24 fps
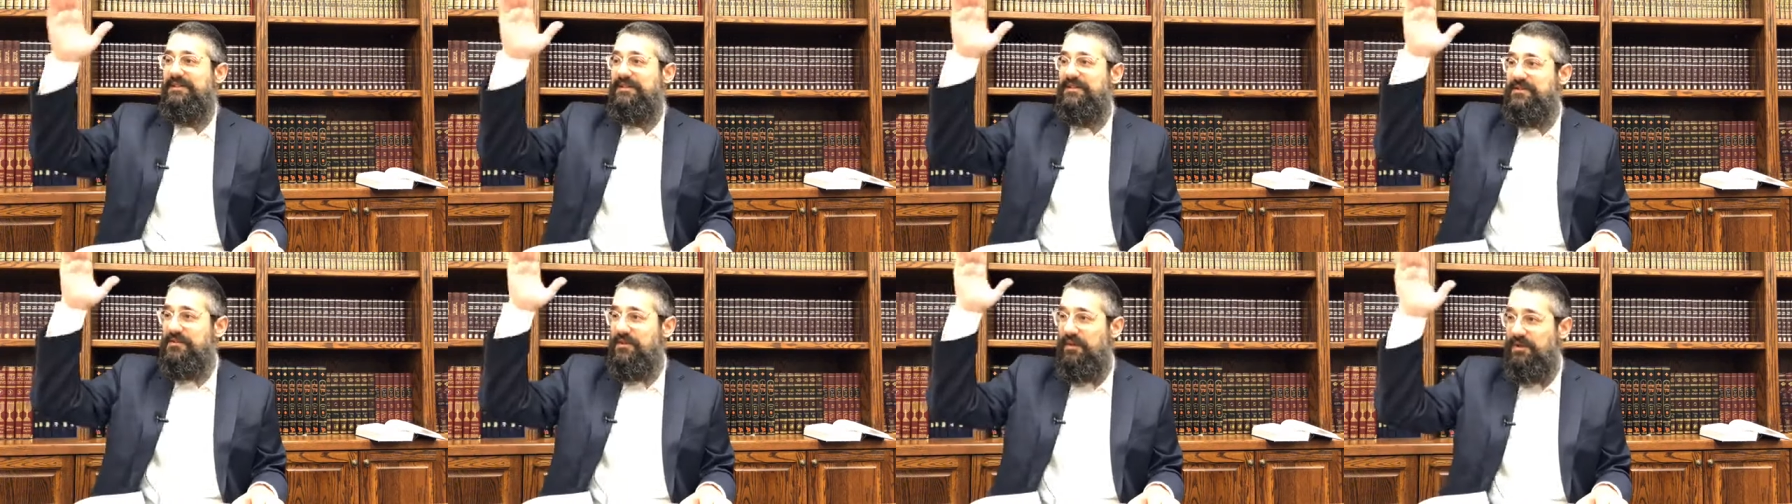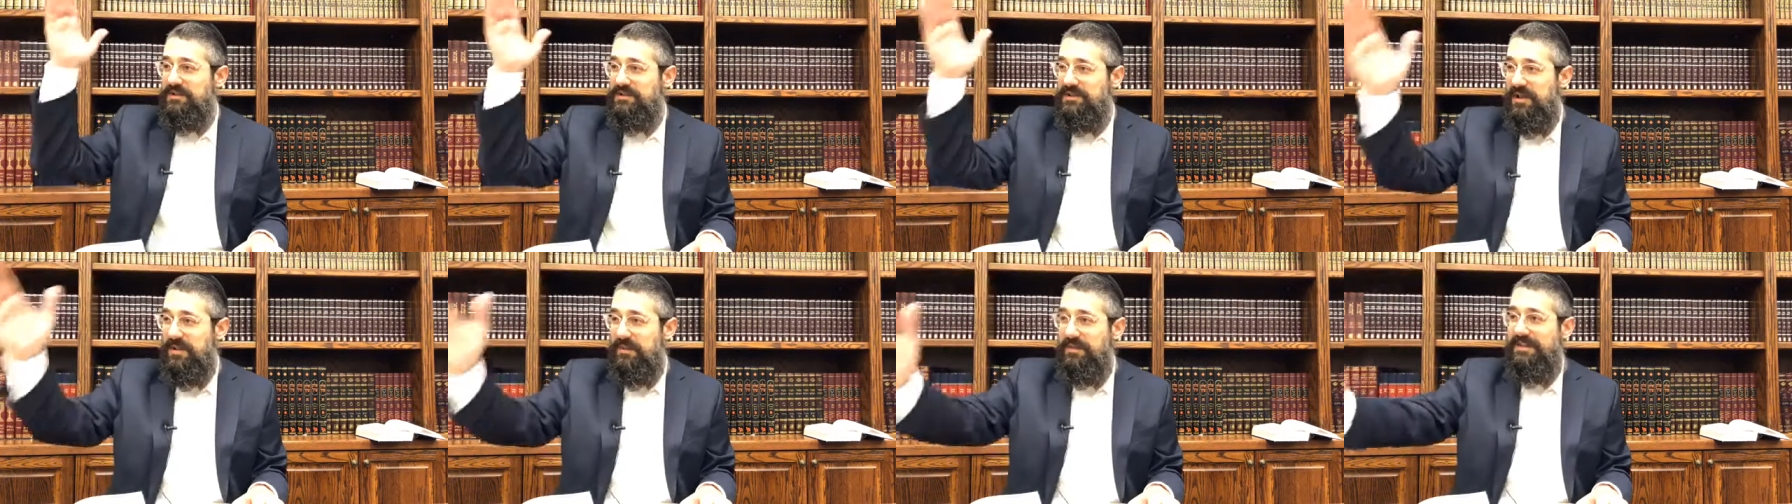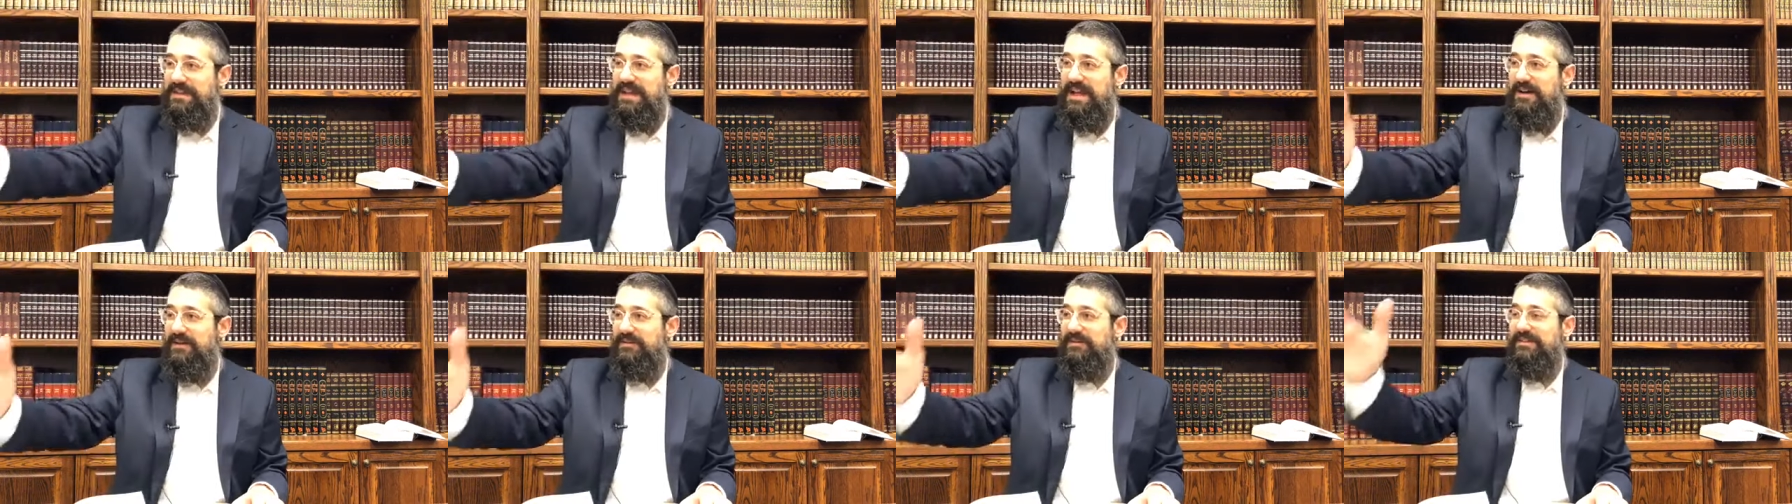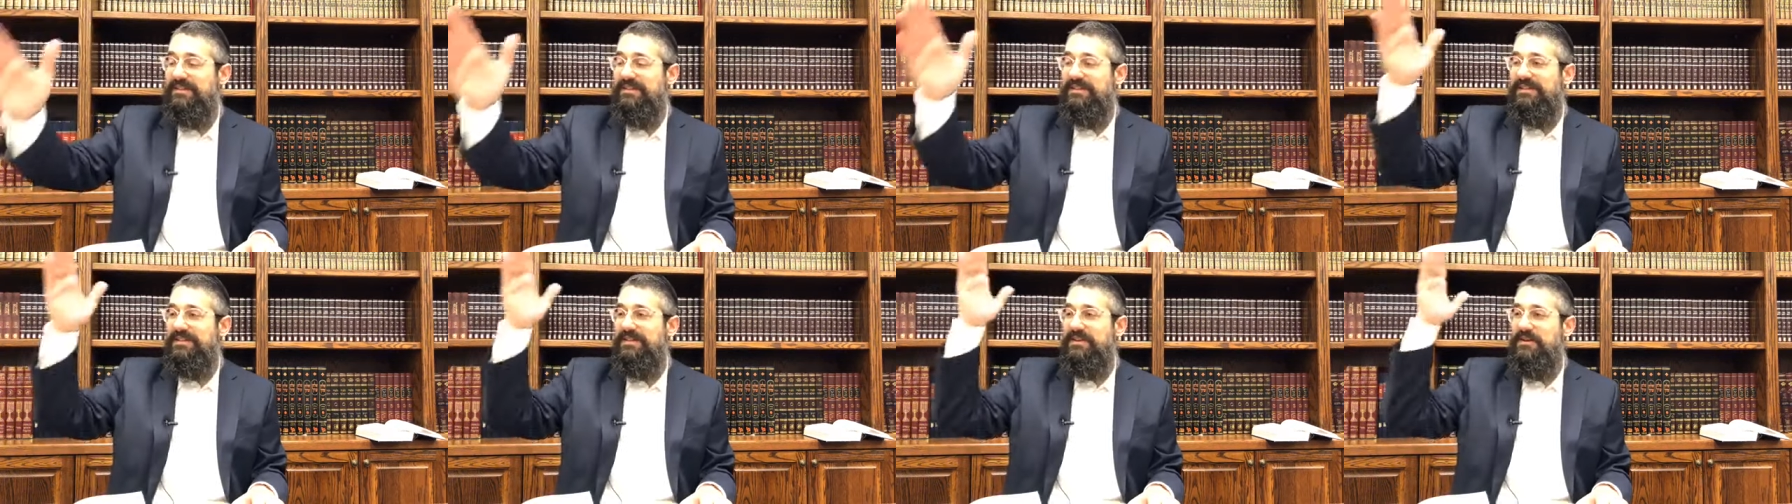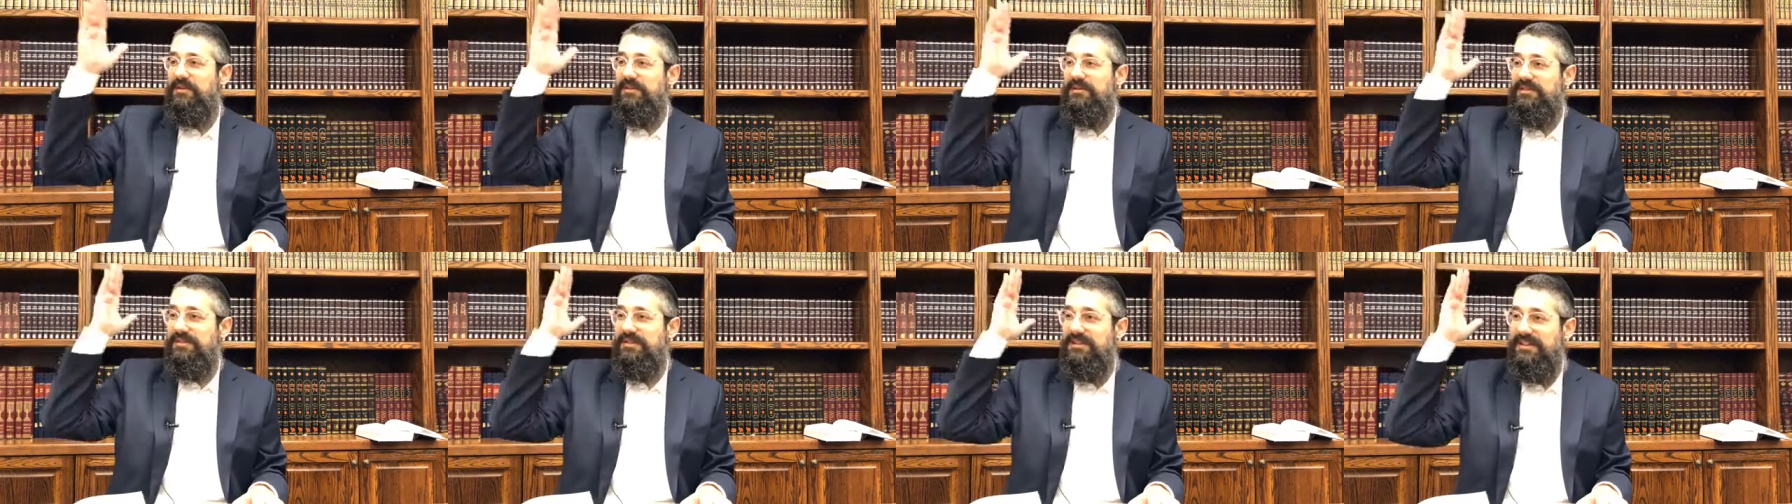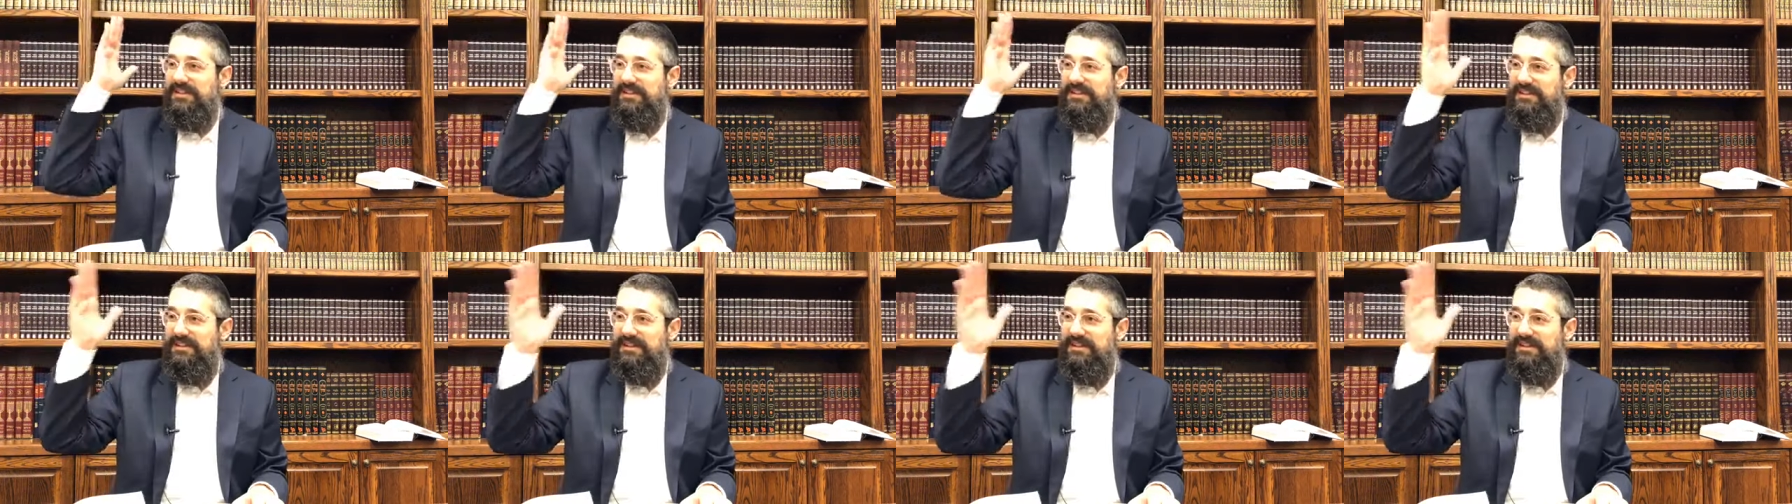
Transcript: the sword's coming down, you know,